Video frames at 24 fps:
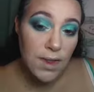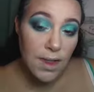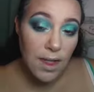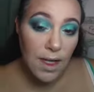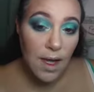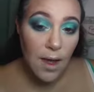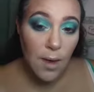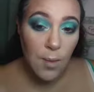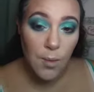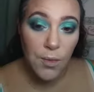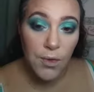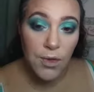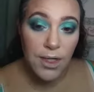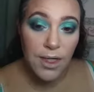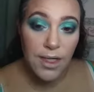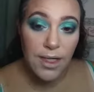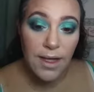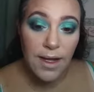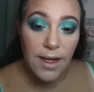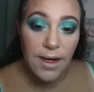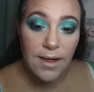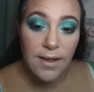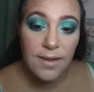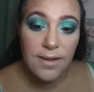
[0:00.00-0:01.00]
look how pretty
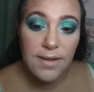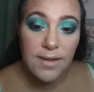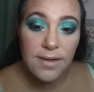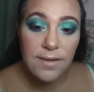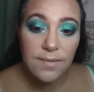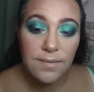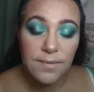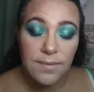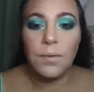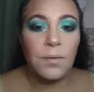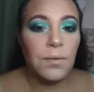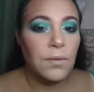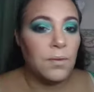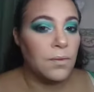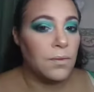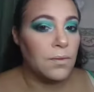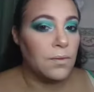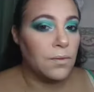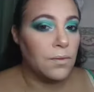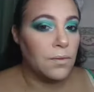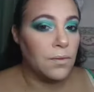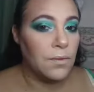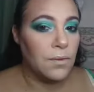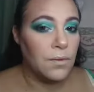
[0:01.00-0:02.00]
that is.
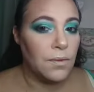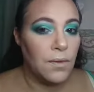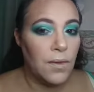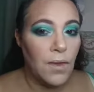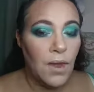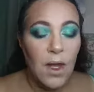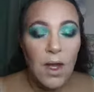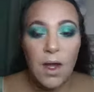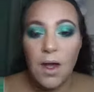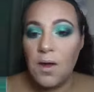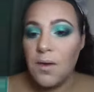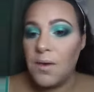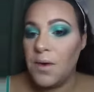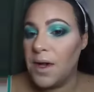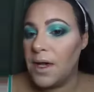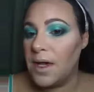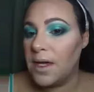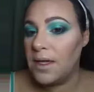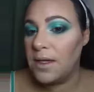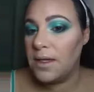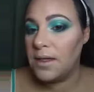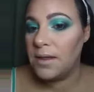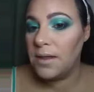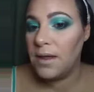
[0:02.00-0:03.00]

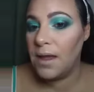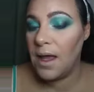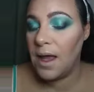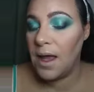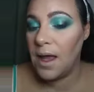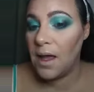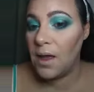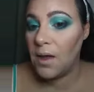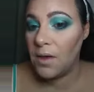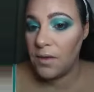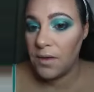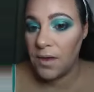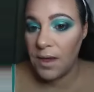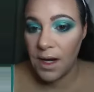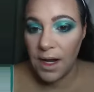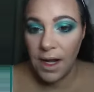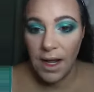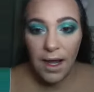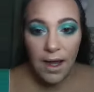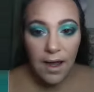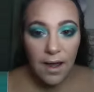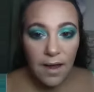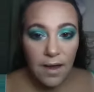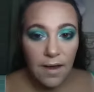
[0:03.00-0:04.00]
Alright, now that I
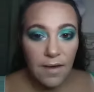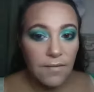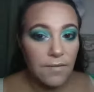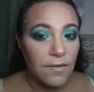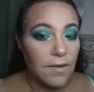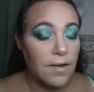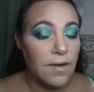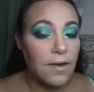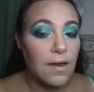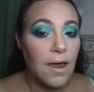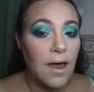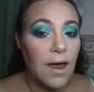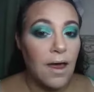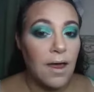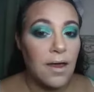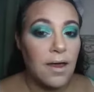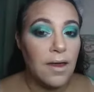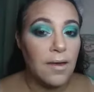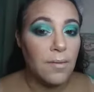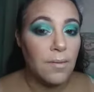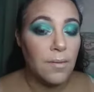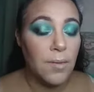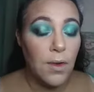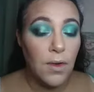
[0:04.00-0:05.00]
have that
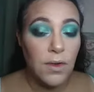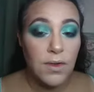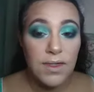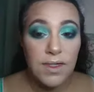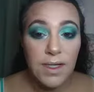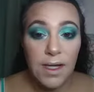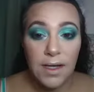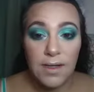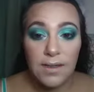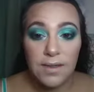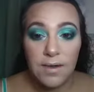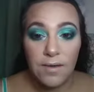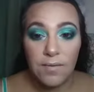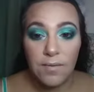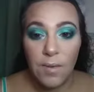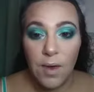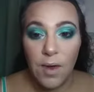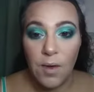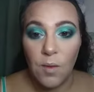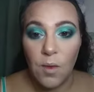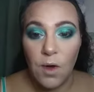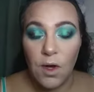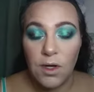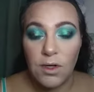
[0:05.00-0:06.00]
in both sides of
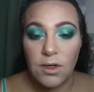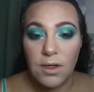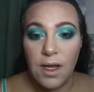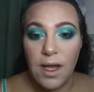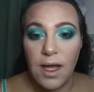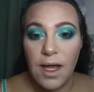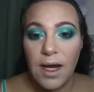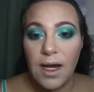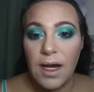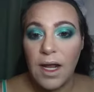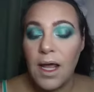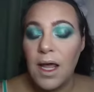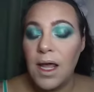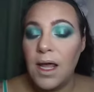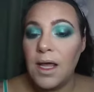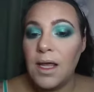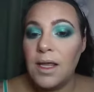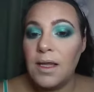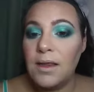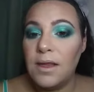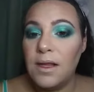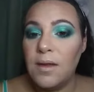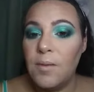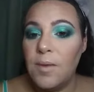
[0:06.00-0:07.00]
my waterline,
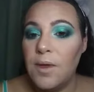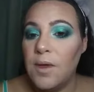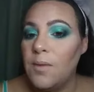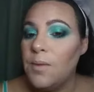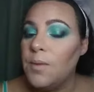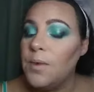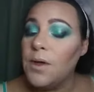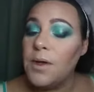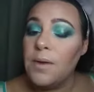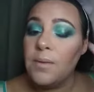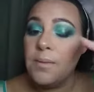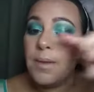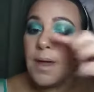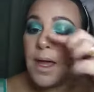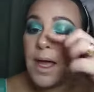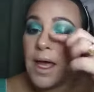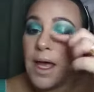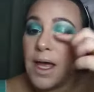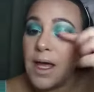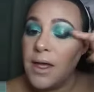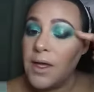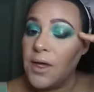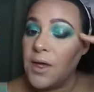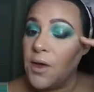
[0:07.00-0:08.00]
let me put my
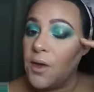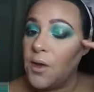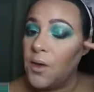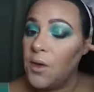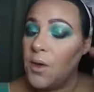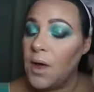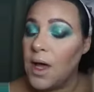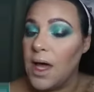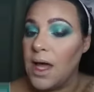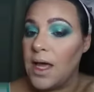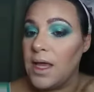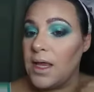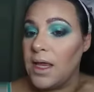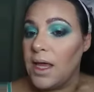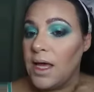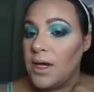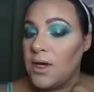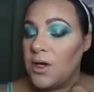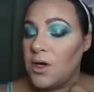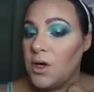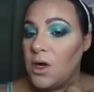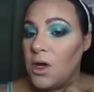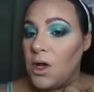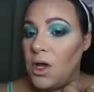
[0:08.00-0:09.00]
Eyeko
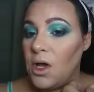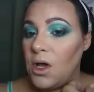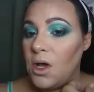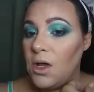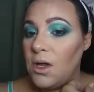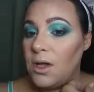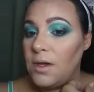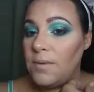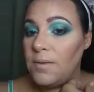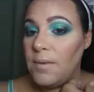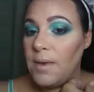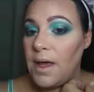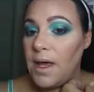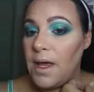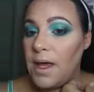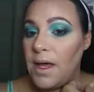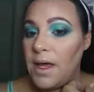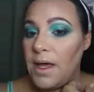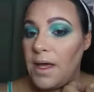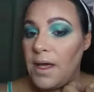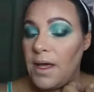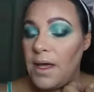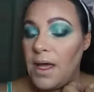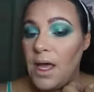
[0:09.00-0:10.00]
eyeliner on
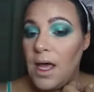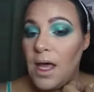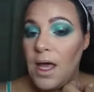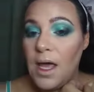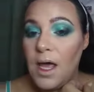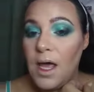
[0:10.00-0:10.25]
my